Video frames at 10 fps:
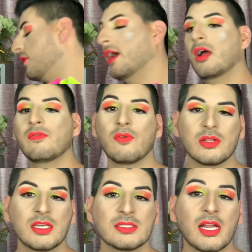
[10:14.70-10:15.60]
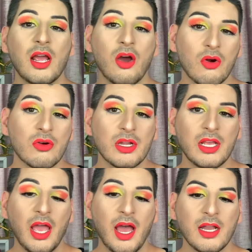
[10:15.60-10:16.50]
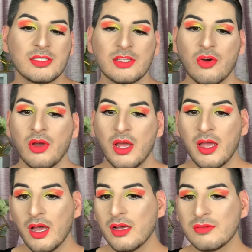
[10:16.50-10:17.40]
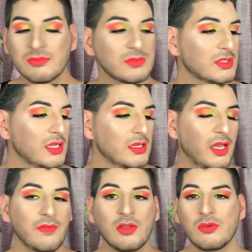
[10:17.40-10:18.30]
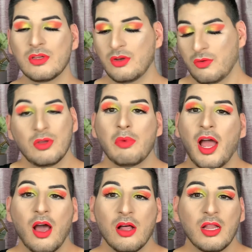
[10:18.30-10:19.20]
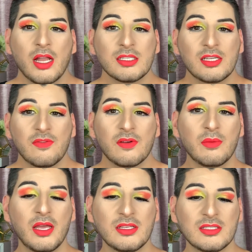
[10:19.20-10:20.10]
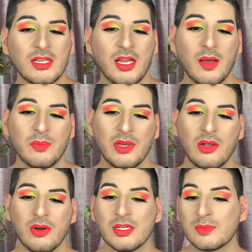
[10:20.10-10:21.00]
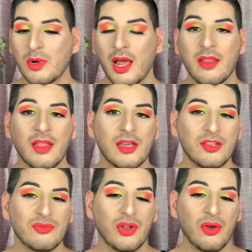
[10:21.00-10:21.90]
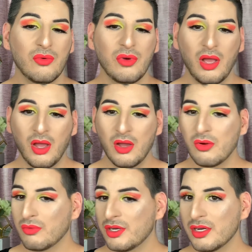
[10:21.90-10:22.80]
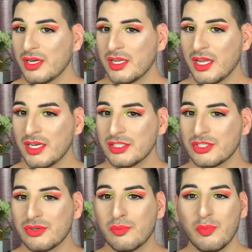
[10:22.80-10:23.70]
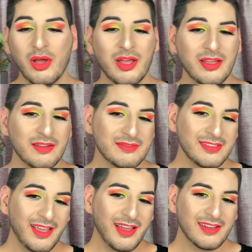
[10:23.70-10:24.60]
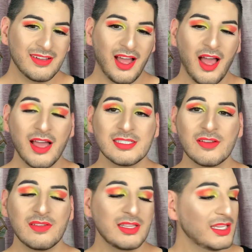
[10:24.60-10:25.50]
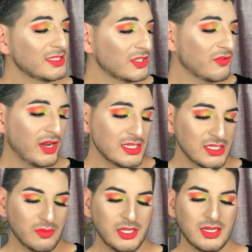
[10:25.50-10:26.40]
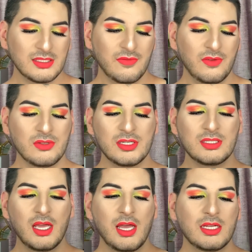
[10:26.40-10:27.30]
I got 4 things that I already had. So if you buy a lot of stuff from his company or his brand, then you know what you're gonna get into. But yeah, I definitely think it's a great deal, because if you just